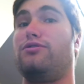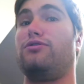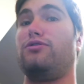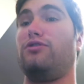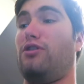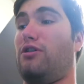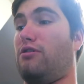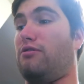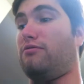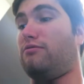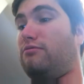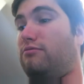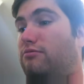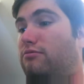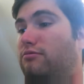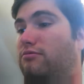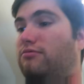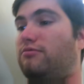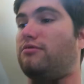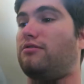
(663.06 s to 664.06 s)
so
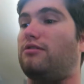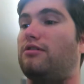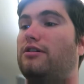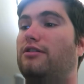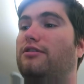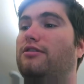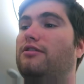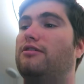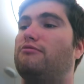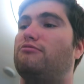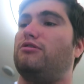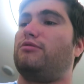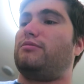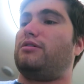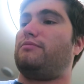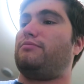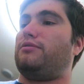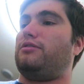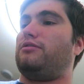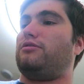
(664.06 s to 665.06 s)
I think we
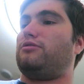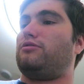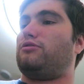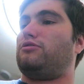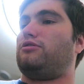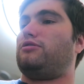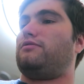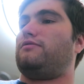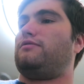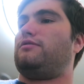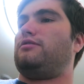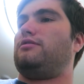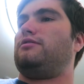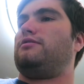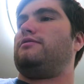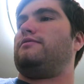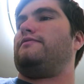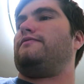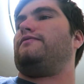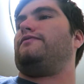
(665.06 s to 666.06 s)
might be in the good.
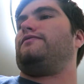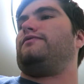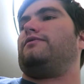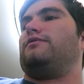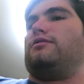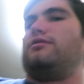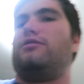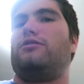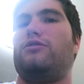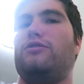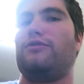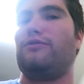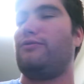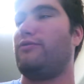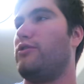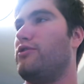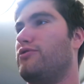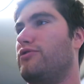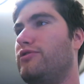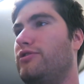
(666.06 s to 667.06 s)
So the
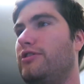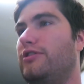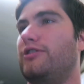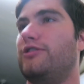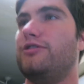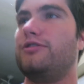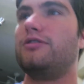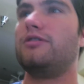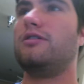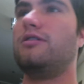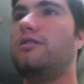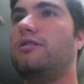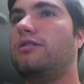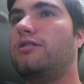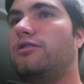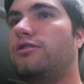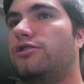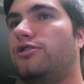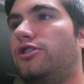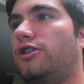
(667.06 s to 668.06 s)
frozen dinners,
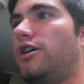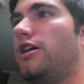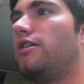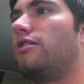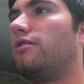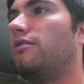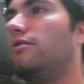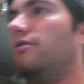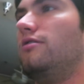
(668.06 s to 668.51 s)
check.